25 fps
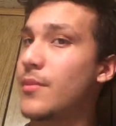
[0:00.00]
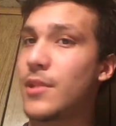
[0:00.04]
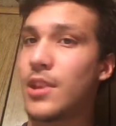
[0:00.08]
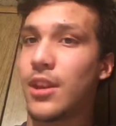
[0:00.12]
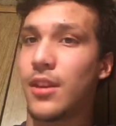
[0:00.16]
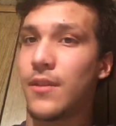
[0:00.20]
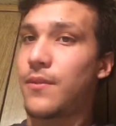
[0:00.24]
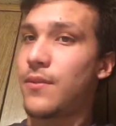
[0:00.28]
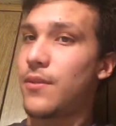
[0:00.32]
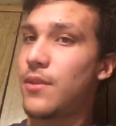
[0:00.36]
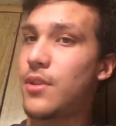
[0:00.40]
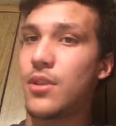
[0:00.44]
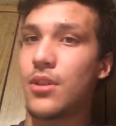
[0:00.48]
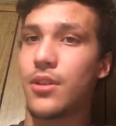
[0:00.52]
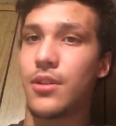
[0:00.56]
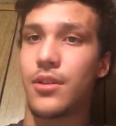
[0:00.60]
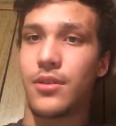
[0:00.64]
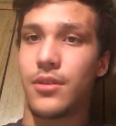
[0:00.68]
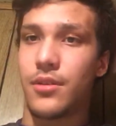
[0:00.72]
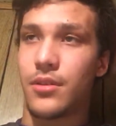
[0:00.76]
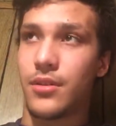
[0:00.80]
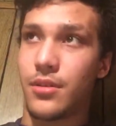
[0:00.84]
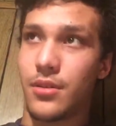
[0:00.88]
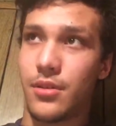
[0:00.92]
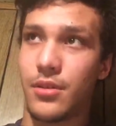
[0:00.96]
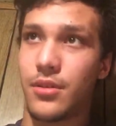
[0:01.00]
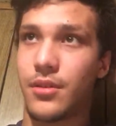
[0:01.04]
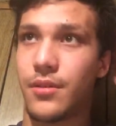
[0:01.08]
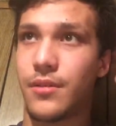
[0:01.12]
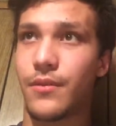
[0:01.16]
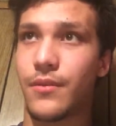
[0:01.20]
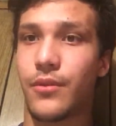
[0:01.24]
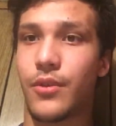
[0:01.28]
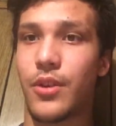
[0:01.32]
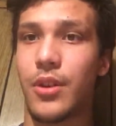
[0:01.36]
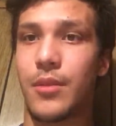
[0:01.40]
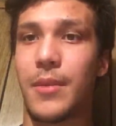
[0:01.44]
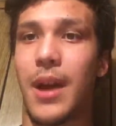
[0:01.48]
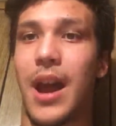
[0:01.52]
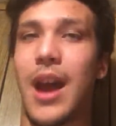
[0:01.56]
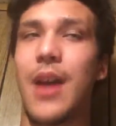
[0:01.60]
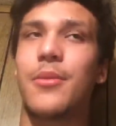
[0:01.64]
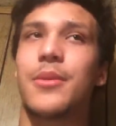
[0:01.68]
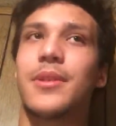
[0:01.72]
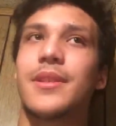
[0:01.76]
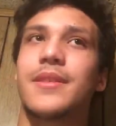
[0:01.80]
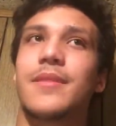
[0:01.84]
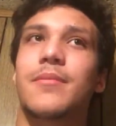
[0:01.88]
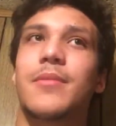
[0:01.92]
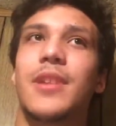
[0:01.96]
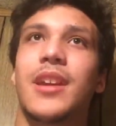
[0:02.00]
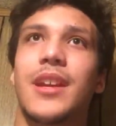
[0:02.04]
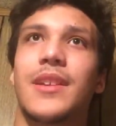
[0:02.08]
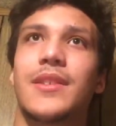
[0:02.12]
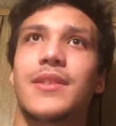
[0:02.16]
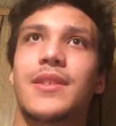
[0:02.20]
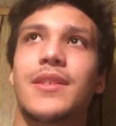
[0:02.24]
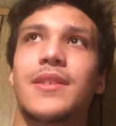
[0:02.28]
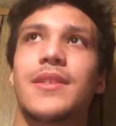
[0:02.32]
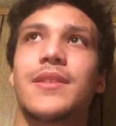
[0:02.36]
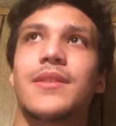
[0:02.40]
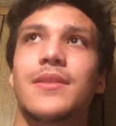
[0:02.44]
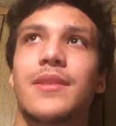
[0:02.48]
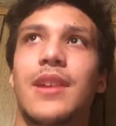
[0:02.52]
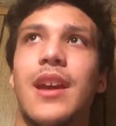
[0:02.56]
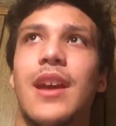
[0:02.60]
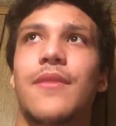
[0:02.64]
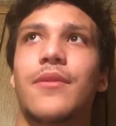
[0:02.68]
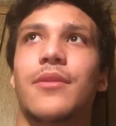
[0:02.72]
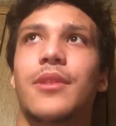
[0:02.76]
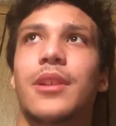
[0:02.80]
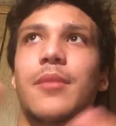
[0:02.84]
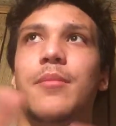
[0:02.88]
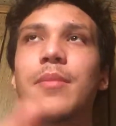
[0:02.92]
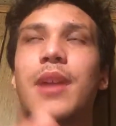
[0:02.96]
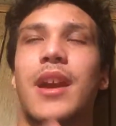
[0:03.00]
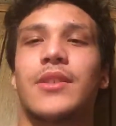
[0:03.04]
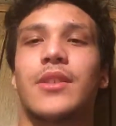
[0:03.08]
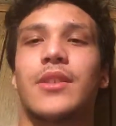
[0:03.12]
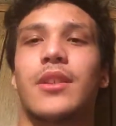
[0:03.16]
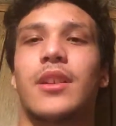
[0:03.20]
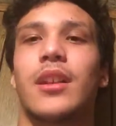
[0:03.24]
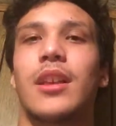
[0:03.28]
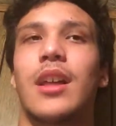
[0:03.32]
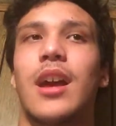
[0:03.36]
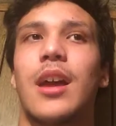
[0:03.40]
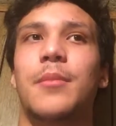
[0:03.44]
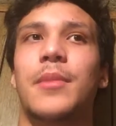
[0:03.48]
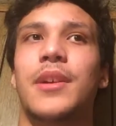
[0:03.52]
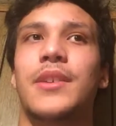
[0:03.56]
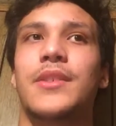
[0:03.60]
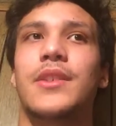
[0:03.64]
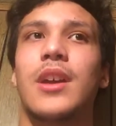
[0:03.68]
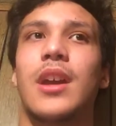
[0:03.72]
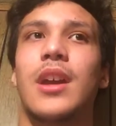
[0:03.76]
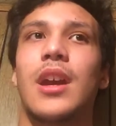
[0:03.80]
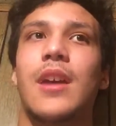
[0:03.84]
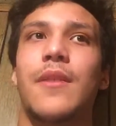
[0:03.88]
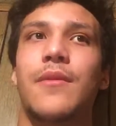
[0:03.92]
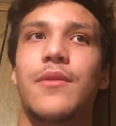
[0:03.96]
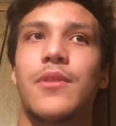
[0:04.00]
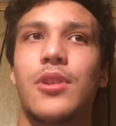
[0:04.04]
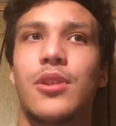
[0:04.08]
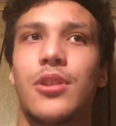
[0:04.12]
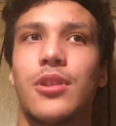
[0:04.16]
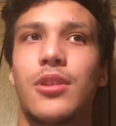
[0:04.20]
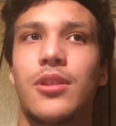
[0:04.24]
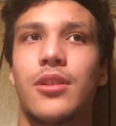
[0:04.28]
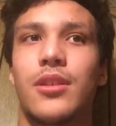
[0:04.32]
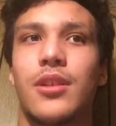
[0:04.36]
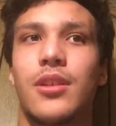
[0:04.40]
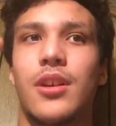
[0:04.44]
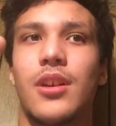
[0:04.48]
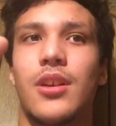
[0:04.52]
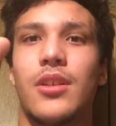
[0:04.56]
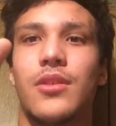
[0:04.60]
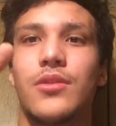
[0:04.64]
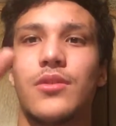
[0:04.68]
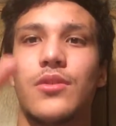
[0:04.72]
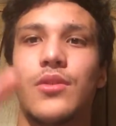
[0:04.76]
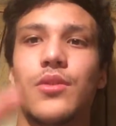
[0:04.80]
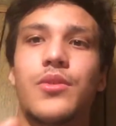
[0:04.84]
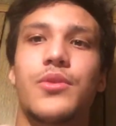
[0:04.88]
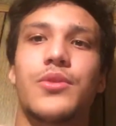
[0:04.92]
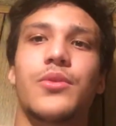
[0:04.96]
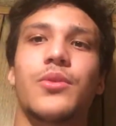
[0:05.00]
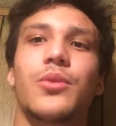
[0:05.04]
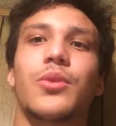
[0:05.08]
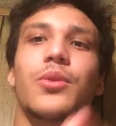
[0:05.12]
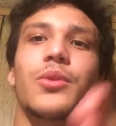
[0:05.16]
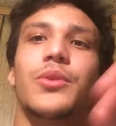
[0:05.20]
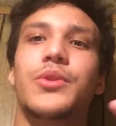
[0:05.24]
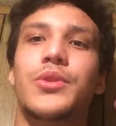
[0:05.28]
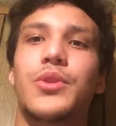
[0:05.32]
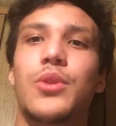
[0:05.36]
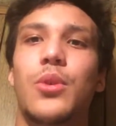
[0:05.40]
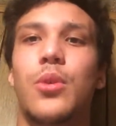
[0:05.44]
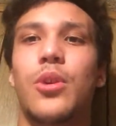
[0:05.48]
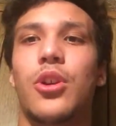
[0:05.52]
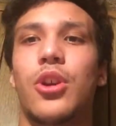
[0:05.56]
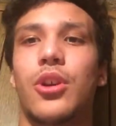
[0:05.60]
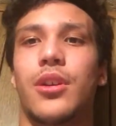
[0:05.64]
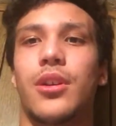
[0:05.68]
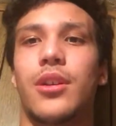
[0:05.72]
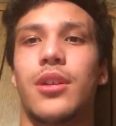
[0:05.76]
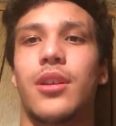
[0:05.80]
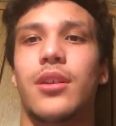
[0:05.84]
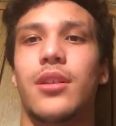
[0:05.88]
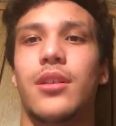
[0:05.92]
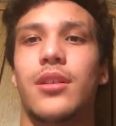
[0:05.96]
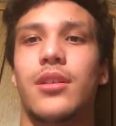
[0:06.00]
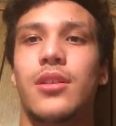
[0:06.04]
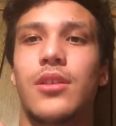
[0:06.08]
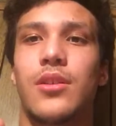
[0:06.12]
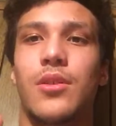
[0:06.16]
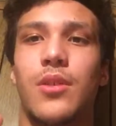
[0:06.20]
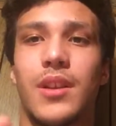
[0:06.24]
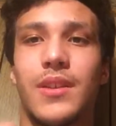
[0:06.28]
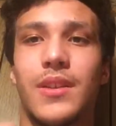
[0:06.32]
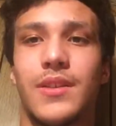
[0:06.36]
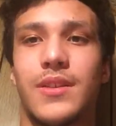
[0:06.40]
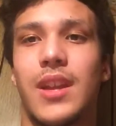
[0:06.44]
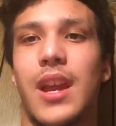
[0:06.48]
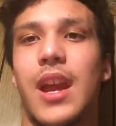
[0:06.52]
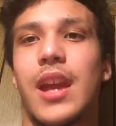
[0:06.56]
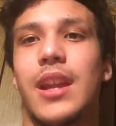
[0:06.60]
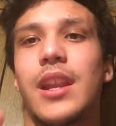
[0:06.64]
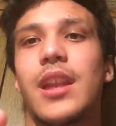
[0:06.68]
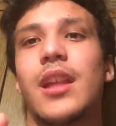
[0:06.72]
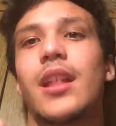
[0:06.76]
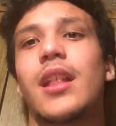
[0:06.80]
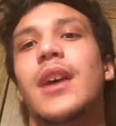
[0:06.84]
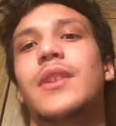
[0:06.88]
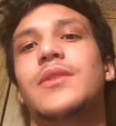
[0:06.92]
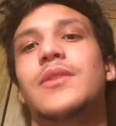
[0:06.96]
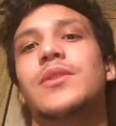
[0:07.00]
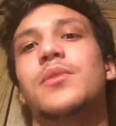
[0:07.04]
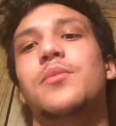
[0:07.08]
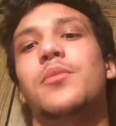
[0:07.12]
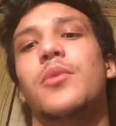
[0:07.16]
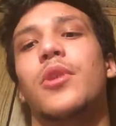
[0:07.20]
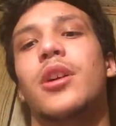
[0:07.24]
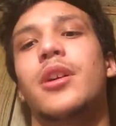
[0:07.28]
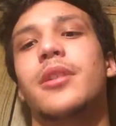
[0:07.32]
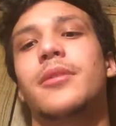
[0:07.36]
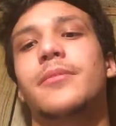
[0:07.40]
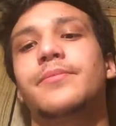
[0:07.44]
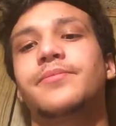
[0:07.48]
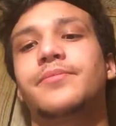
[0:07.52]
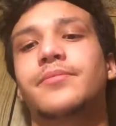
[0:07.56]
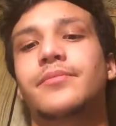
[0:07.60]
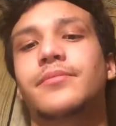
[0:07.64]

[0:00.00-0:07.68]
If you're from, I would, because this is heavily based on alignments, if you're neutral to good, you can stay any class you want.